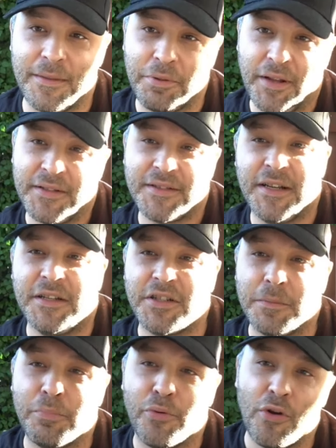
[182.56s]
the
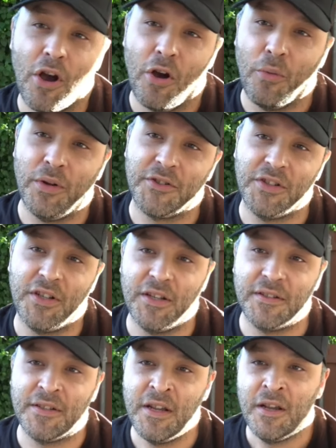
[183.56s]
PlayStation Pro, which
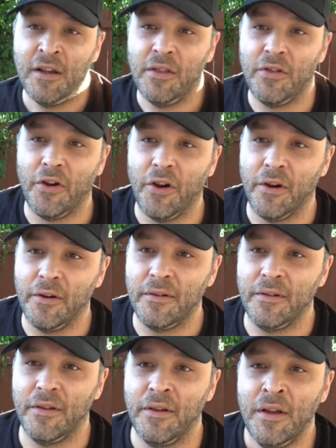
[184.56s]
is their
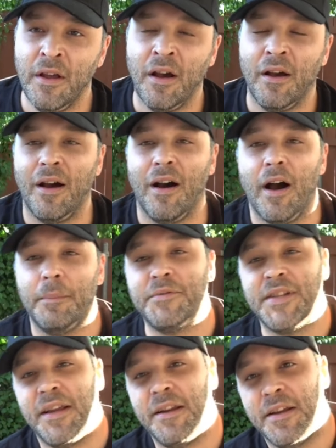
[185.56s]

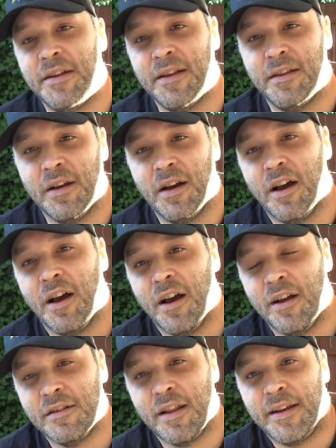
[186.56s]
updated
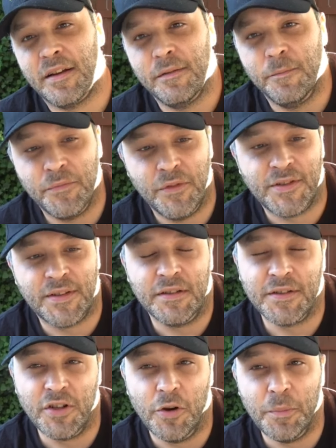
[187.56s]
like
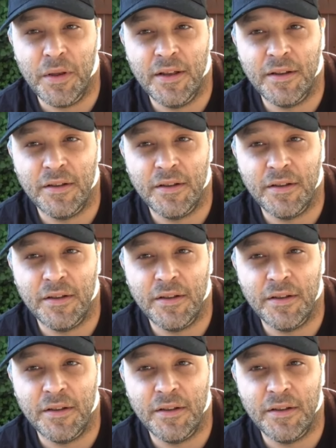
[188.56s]
system,